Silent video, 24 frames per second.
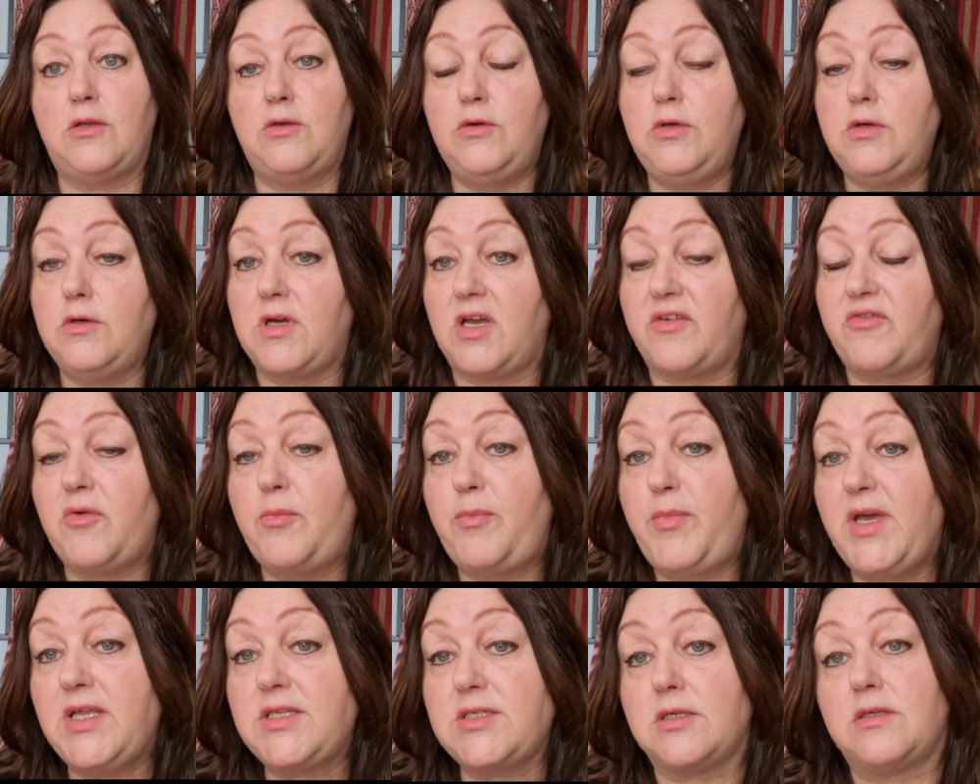do you
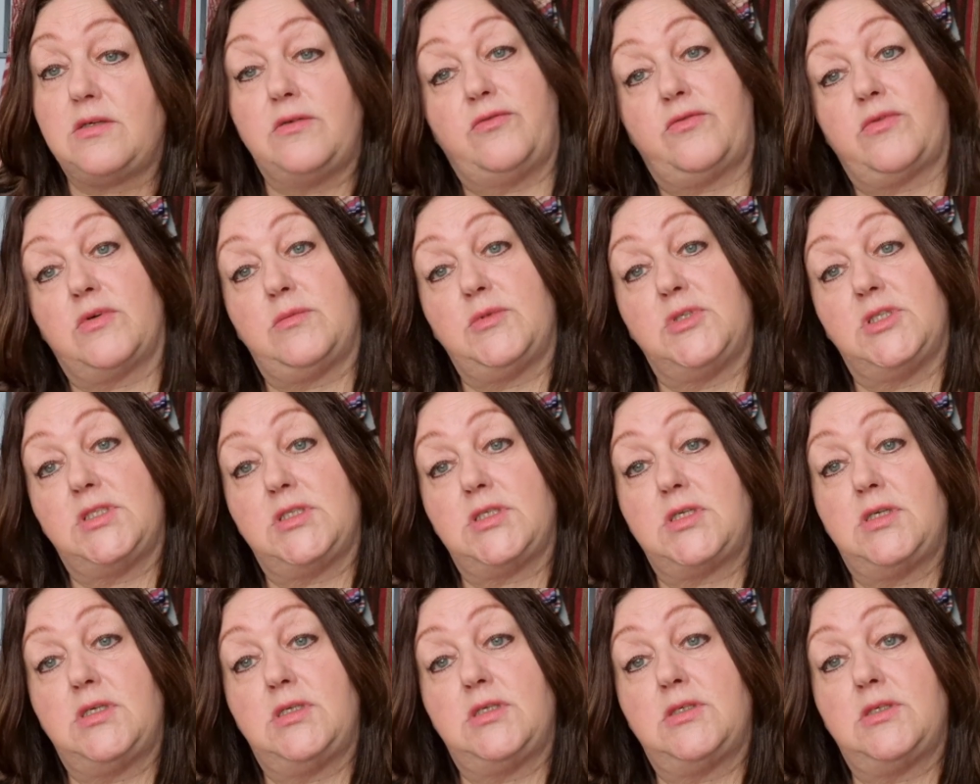have a pattern from
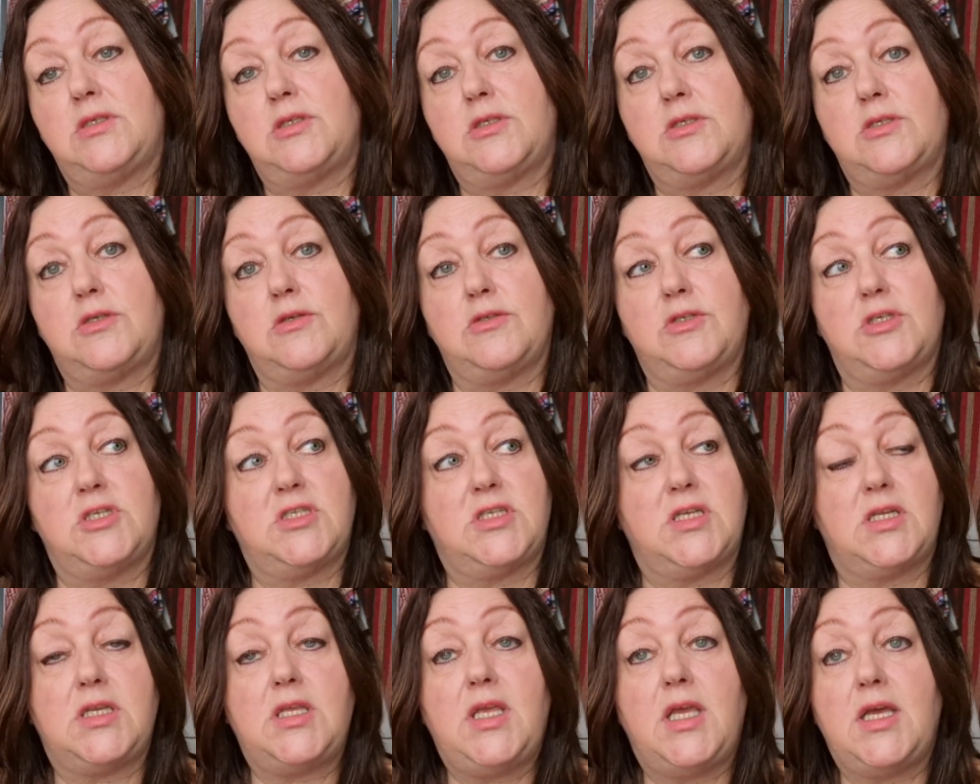it? So
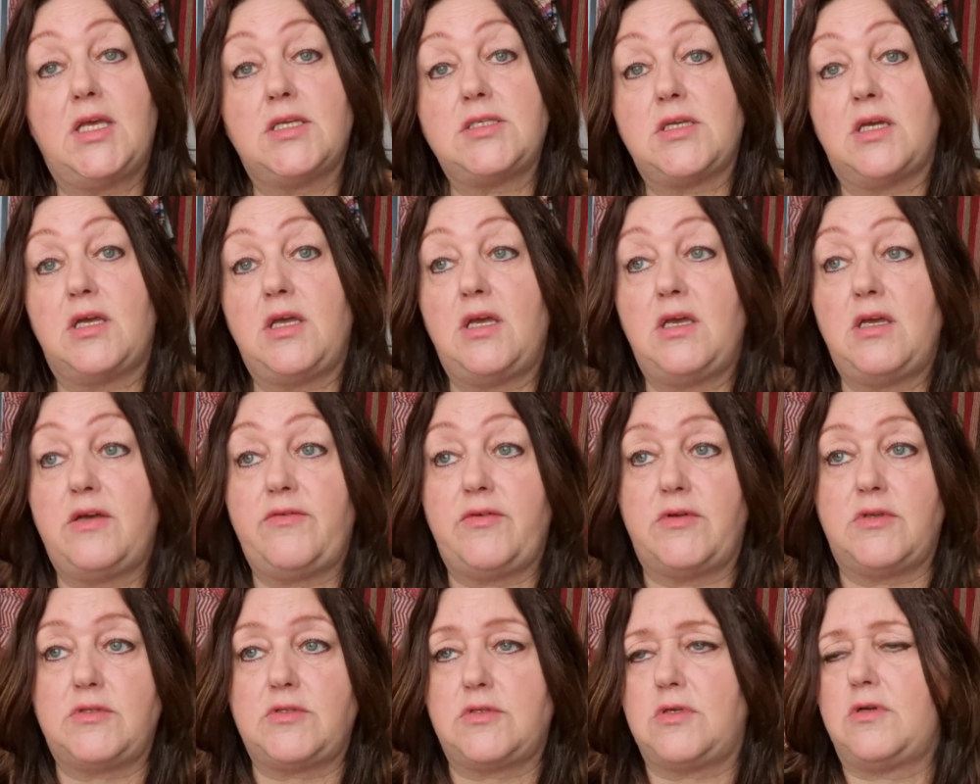she said, yes, I
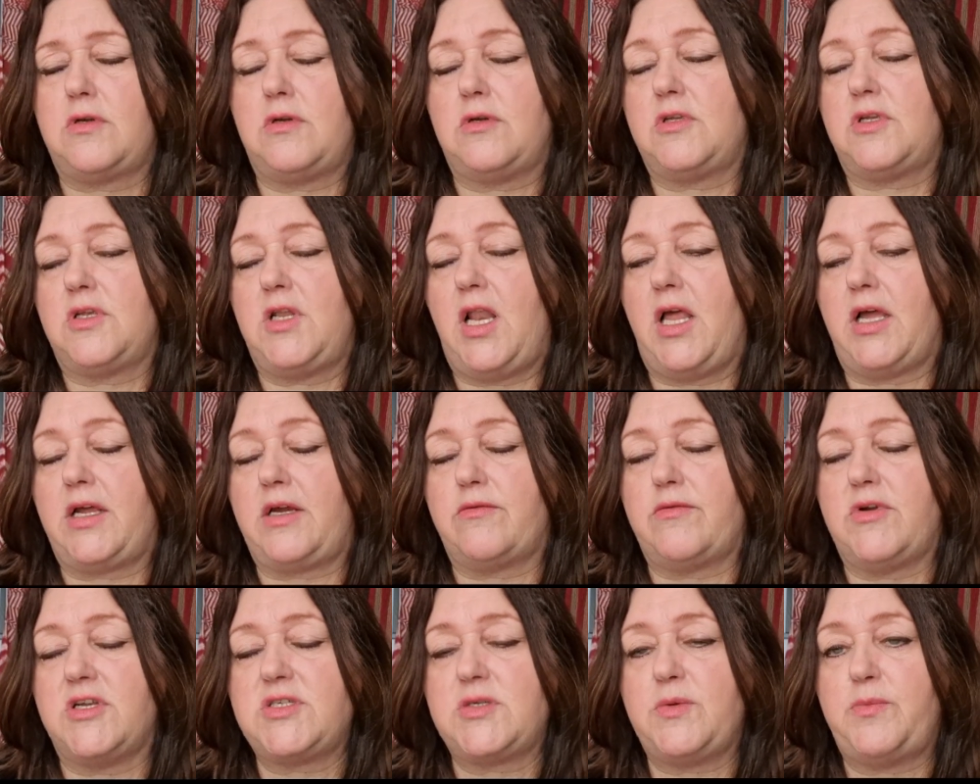have. It's
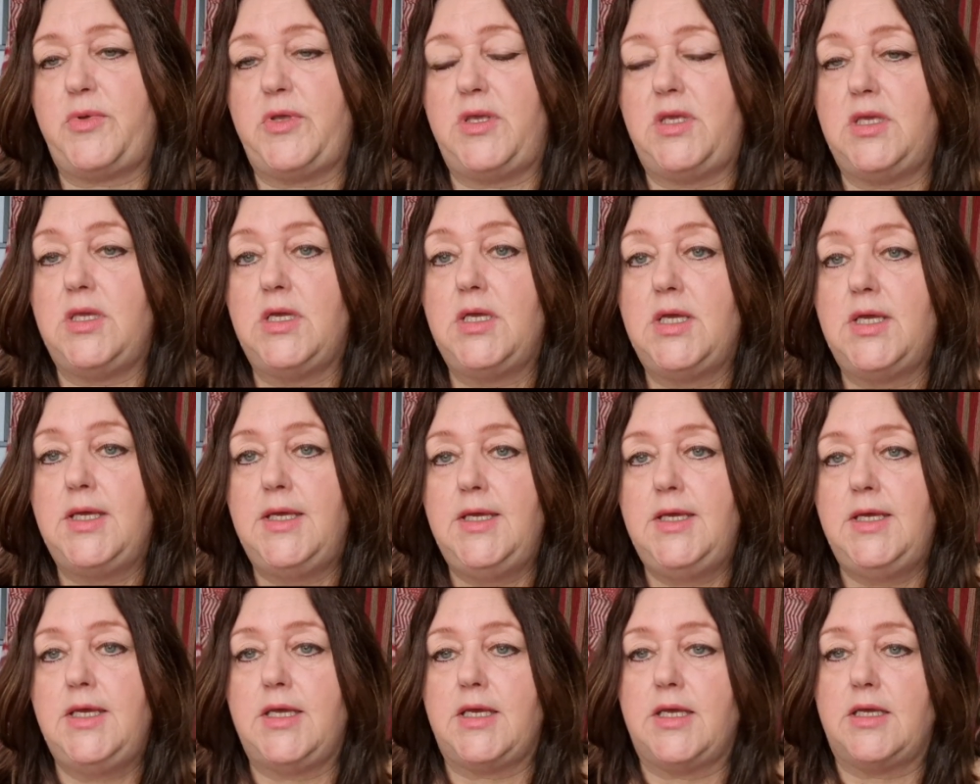like a recipe.
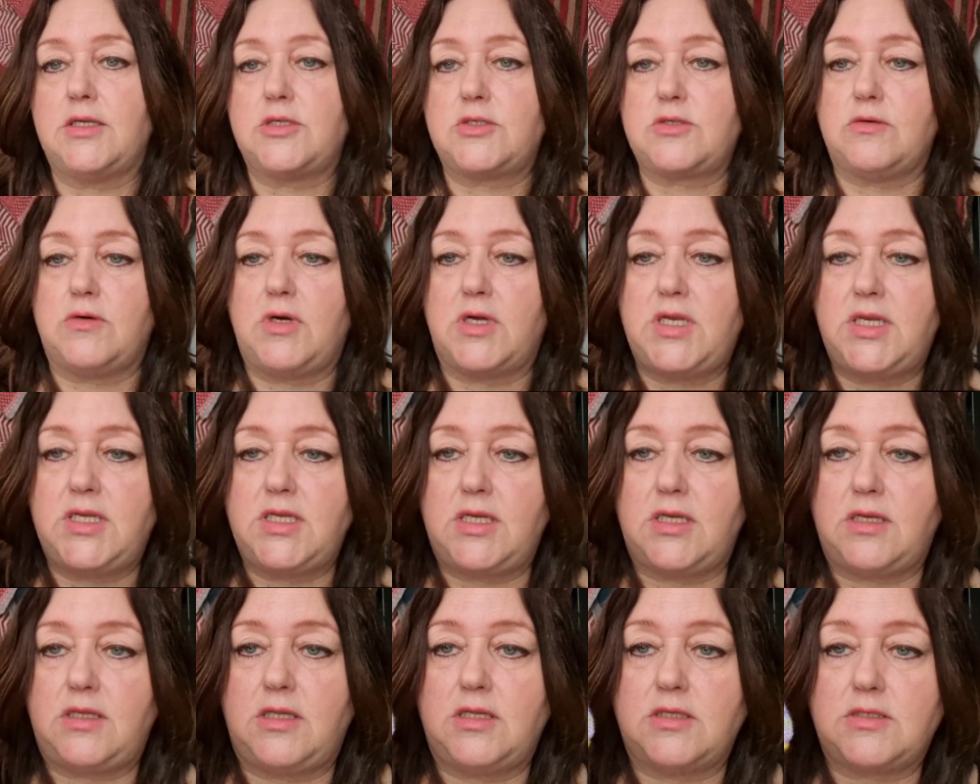So I
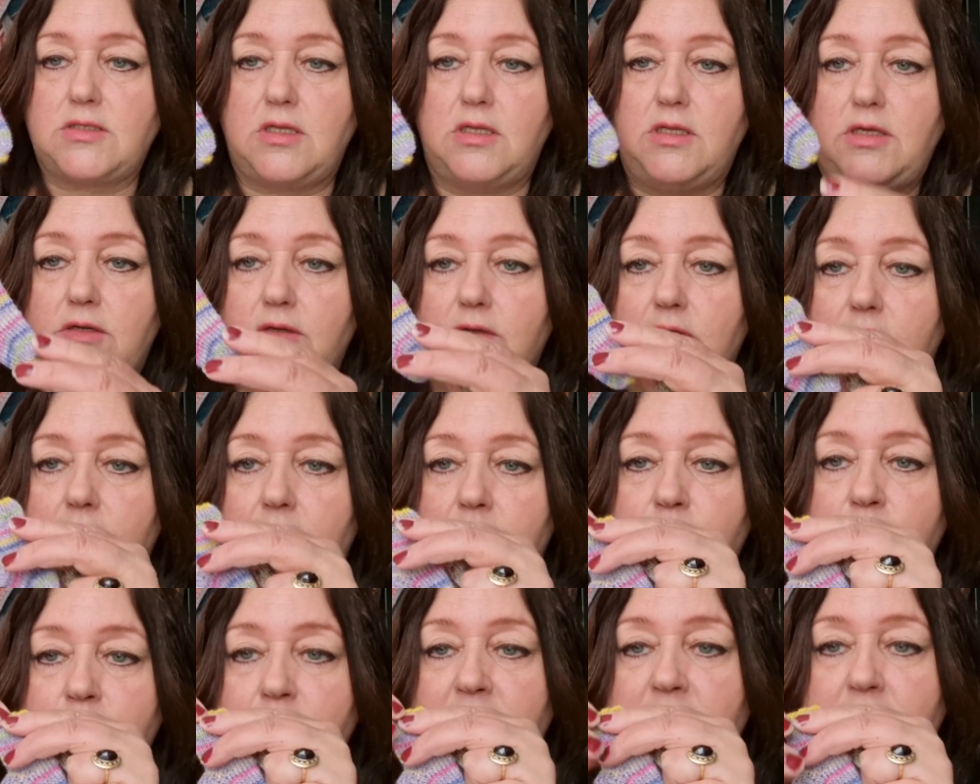knitted this
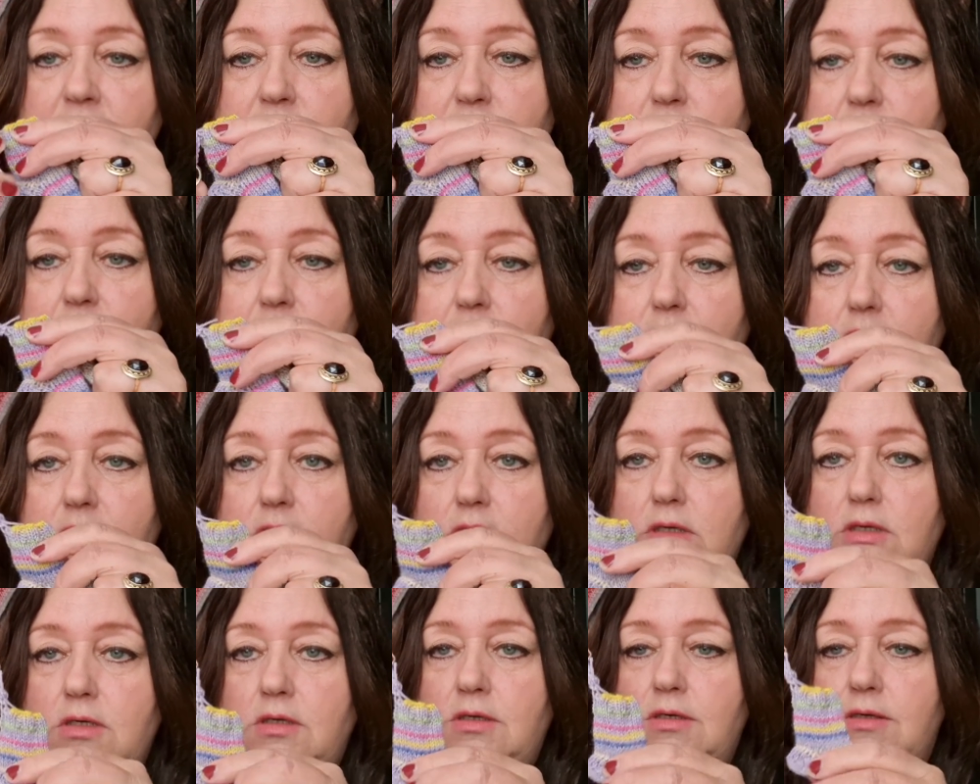little mini
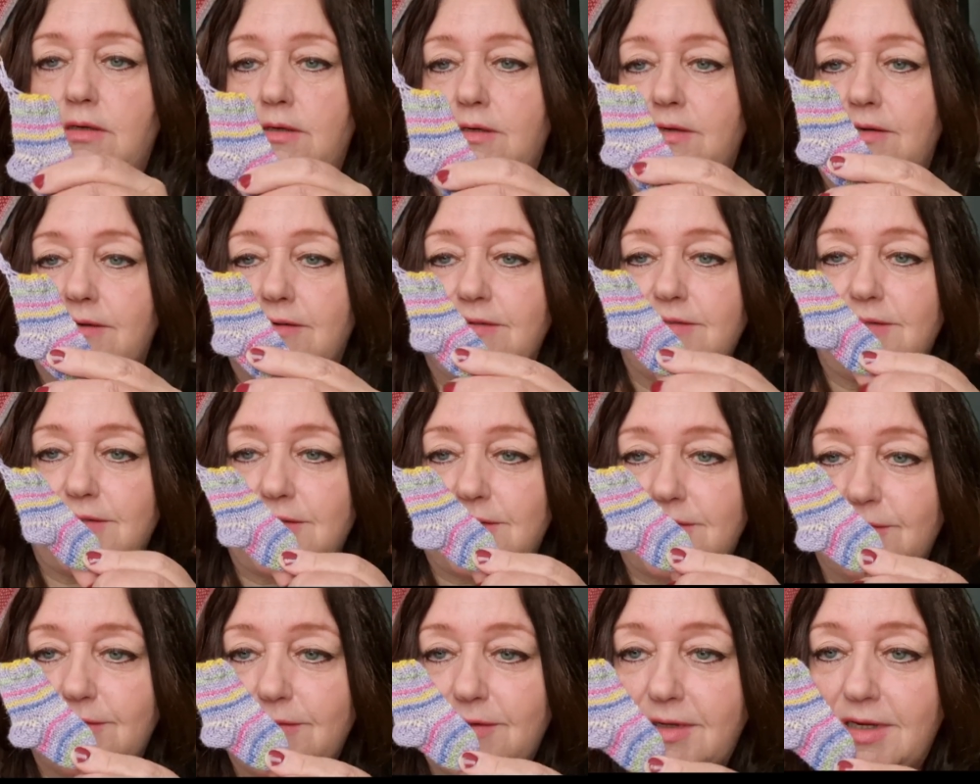sock.
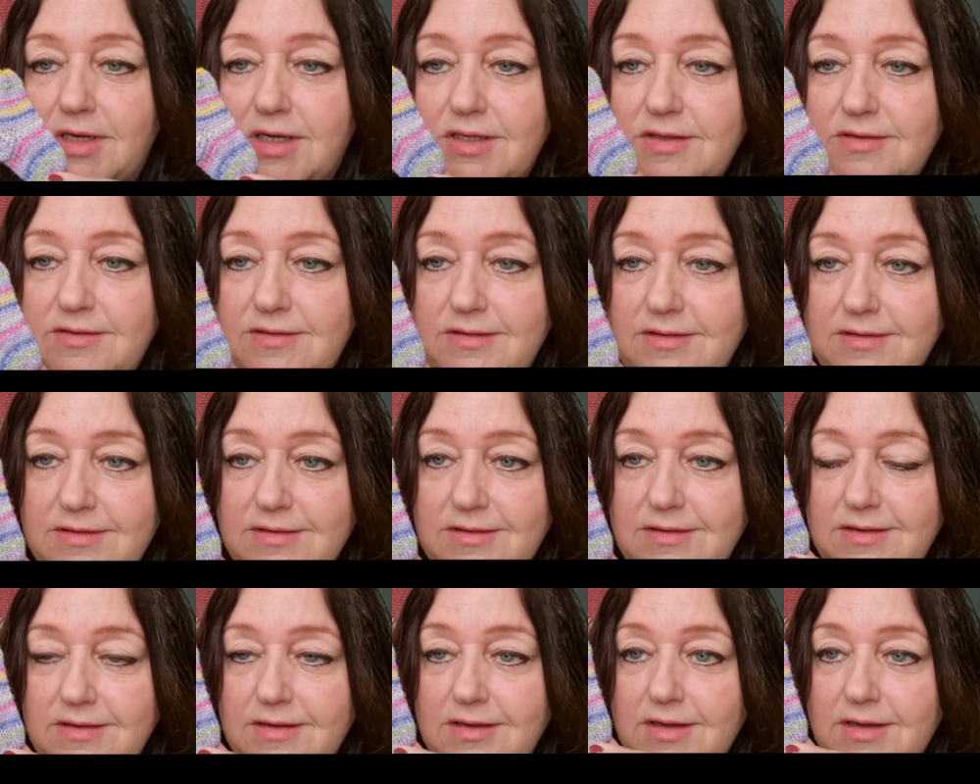So nice.